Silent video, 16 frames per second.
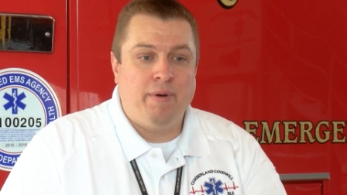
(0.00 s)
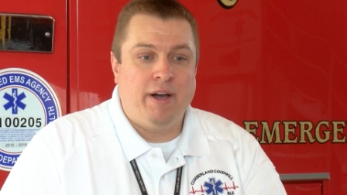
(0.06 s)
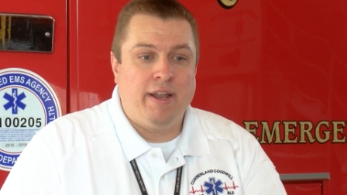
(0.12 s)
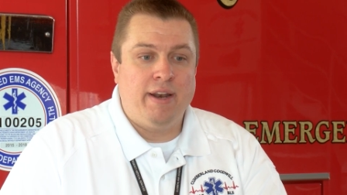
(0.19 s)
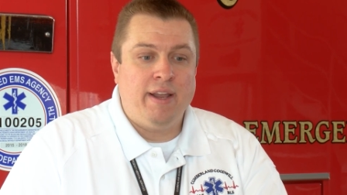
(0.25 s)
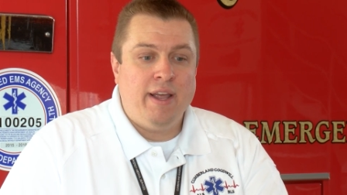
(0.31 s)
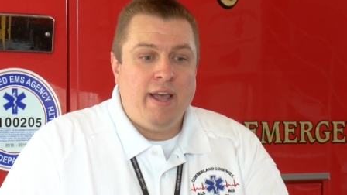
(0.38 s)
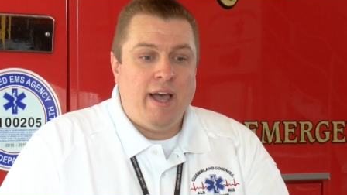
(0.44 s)

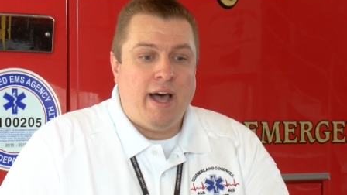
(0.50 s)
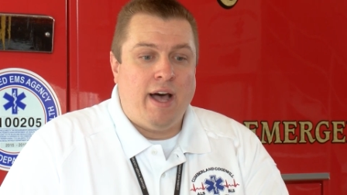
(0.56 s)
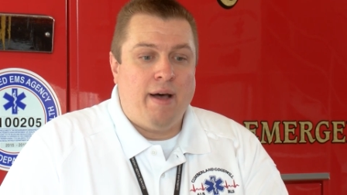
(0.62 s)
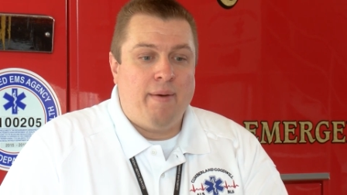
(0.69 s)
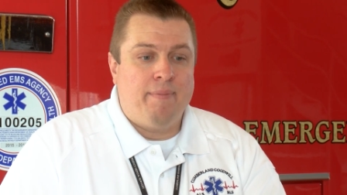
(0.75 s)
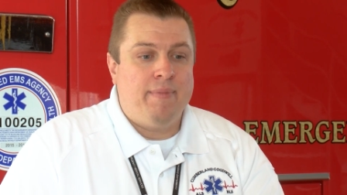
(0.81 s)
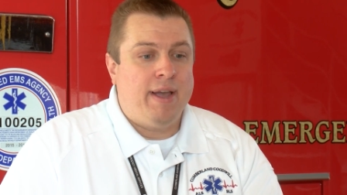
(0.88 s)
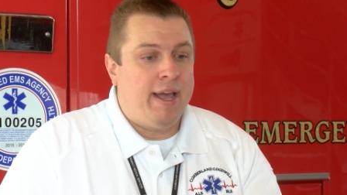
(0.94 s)
But
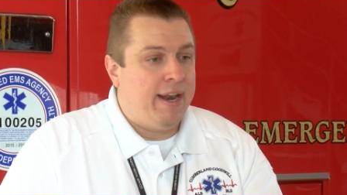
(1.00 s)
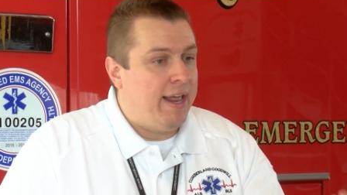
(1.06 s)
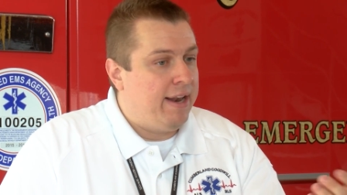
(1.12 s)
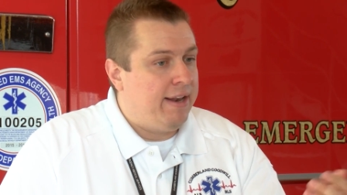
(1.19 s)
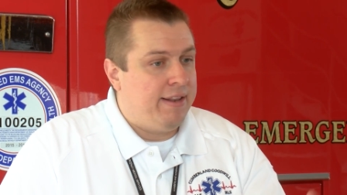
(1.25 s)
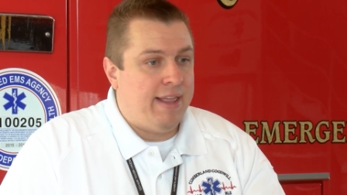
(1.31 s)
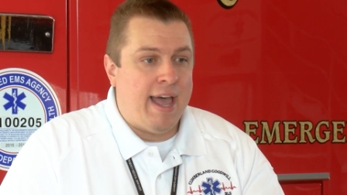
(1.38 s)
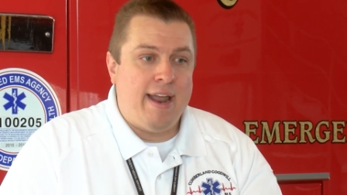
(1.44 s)
um, and
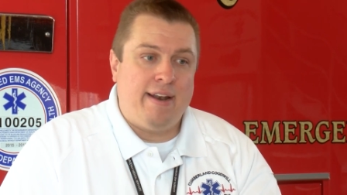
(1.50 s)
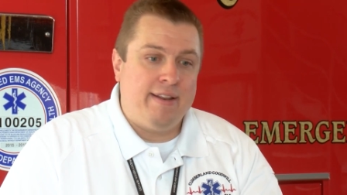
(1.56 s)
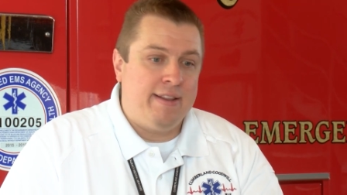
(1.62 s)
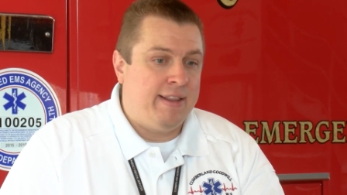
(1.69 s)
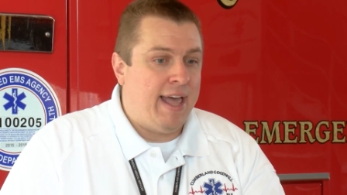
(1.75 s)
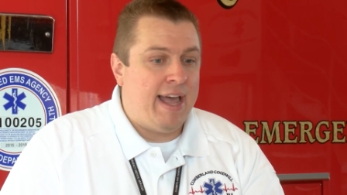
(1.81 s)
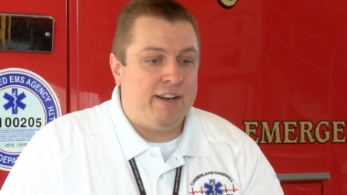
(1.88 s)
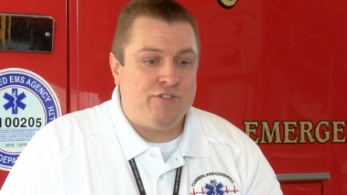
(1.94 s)
then
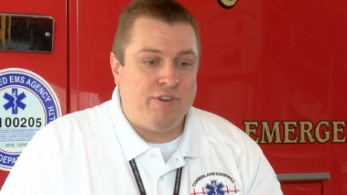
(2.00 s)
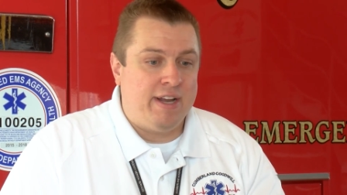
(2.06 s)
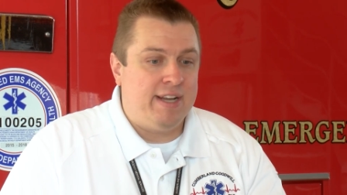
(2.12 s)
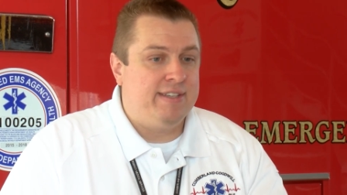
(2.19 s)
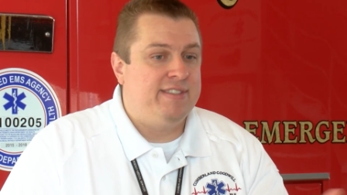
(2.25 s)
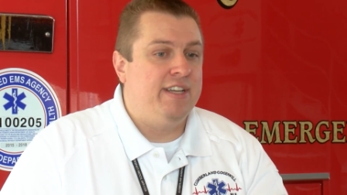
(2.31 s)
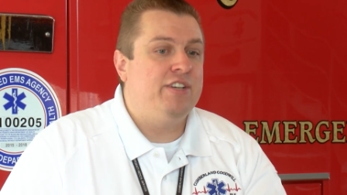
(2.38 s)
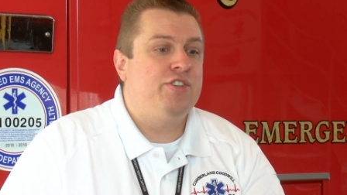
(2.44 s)
that that
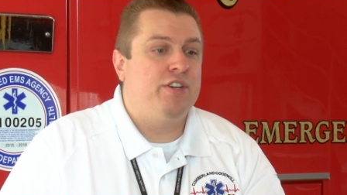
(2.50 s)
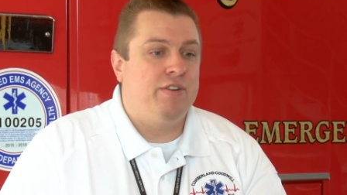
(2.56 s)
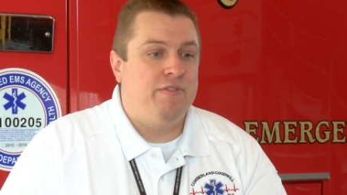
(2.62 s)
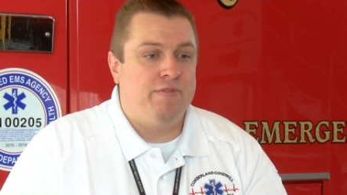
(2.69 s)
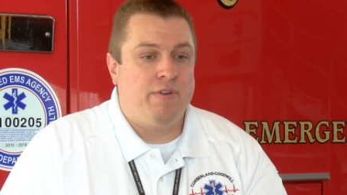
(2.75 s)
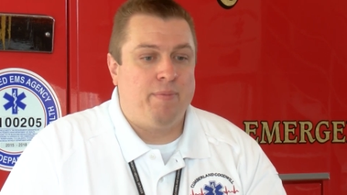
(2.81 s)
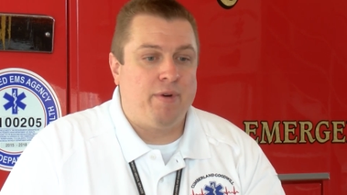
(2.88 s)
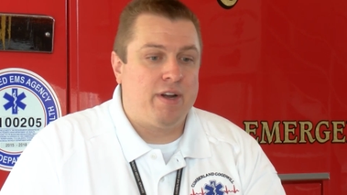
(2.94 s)

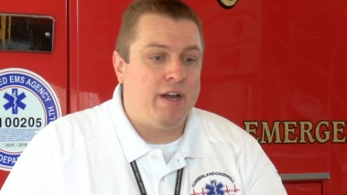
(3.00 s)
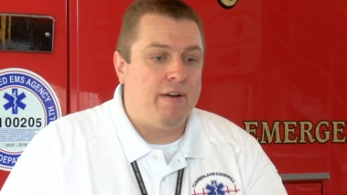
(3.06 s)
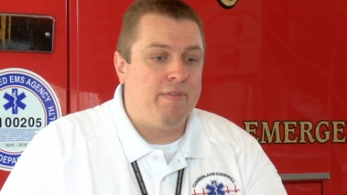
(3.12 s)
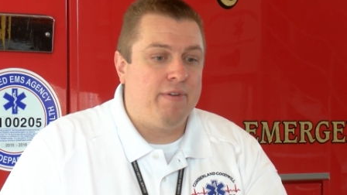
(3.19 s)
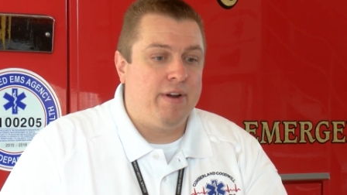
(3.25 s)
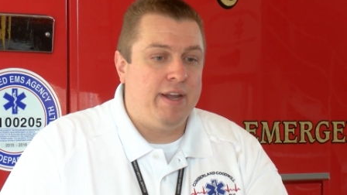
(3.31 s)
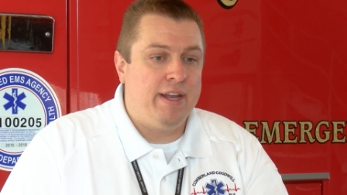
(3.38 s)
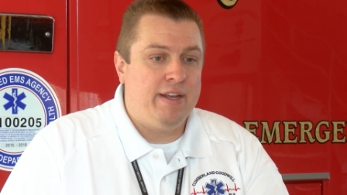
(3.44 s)
transition from
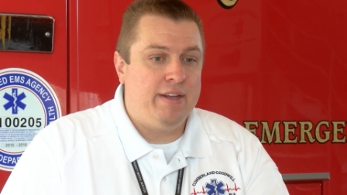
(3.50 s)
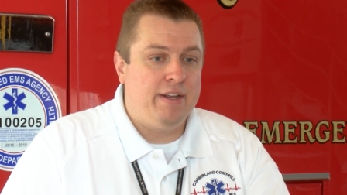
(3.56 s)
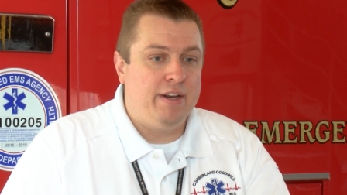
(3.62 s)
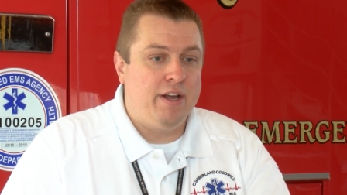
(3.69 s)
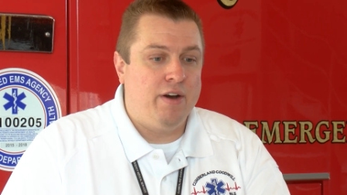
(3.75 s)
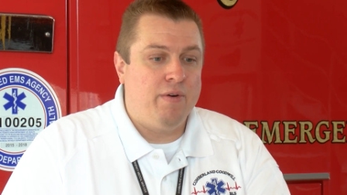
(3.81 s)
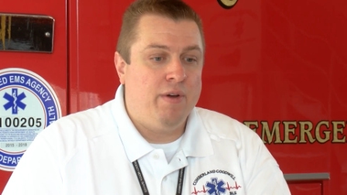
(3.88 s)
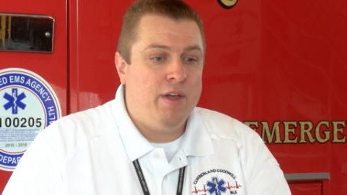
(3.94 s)
recovery, you
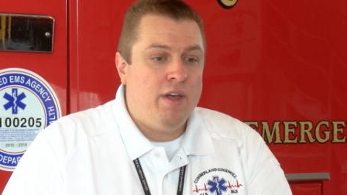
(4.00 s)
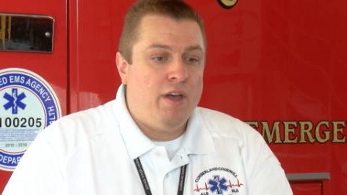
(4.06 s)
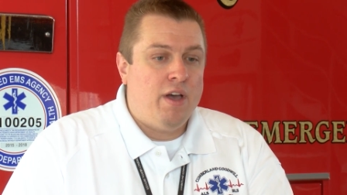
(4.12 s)
know,